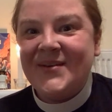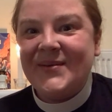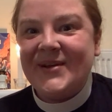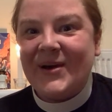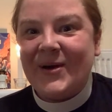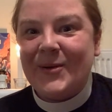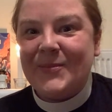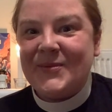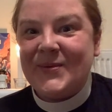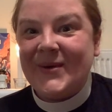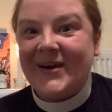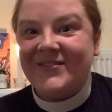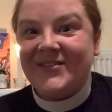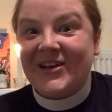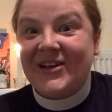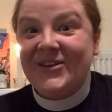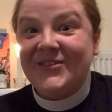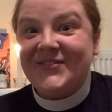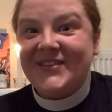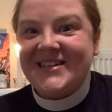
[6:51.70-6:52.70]
We hope you have
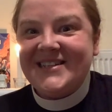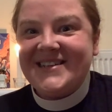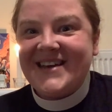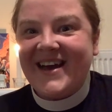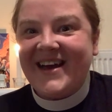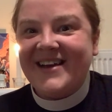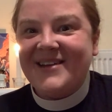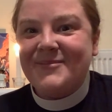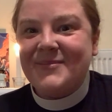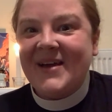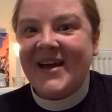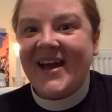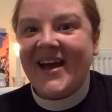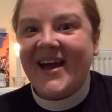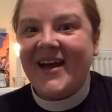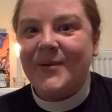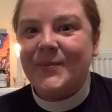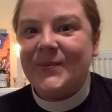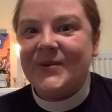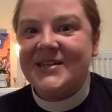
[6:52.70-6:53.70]
a lovely time
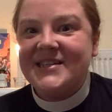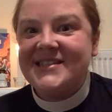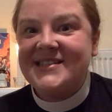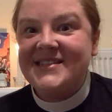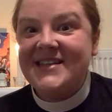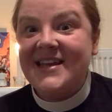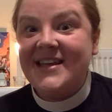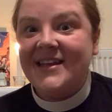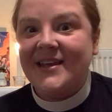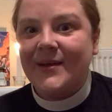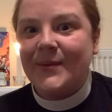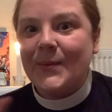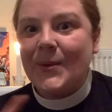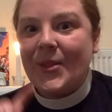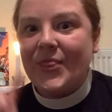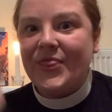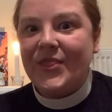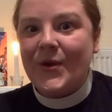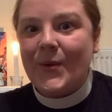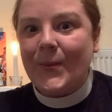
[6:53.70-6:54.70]
and we'll see you
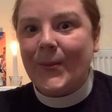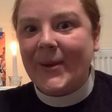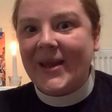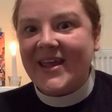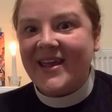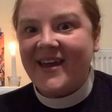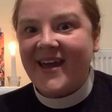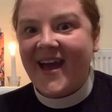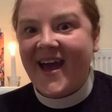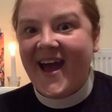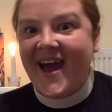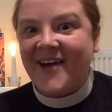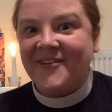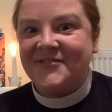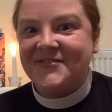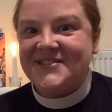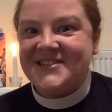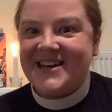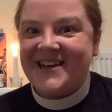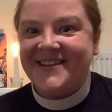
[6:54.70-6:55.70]
the week
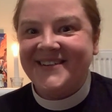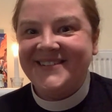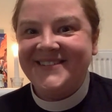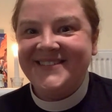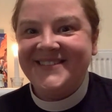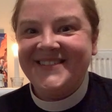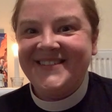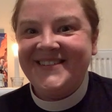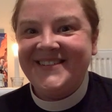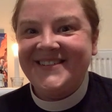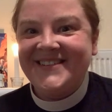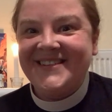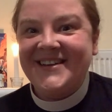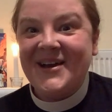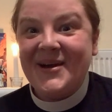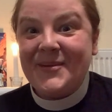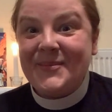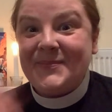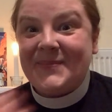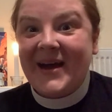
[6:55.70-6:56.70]
after.
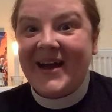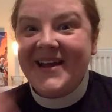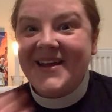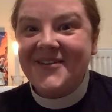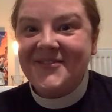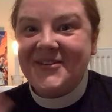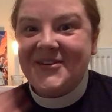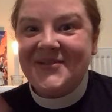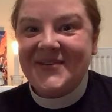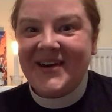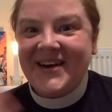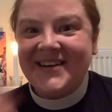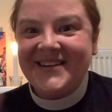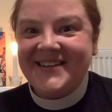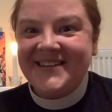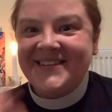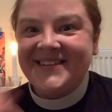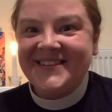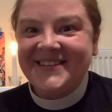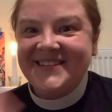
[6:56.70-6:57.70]
Bye
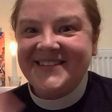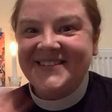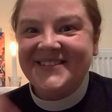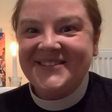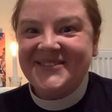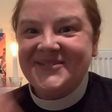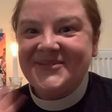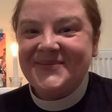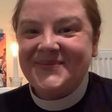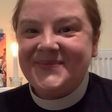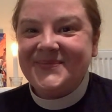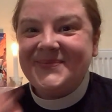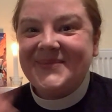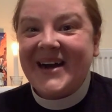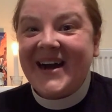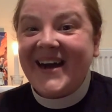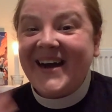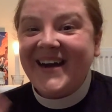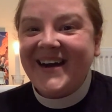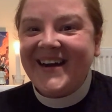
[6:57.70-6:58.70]
everyone!
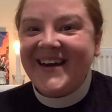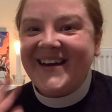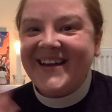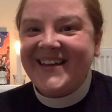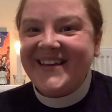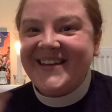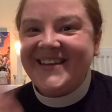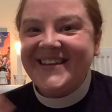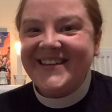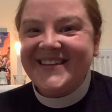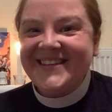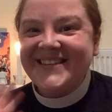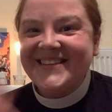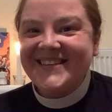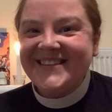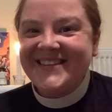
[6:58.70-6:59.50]
Bye!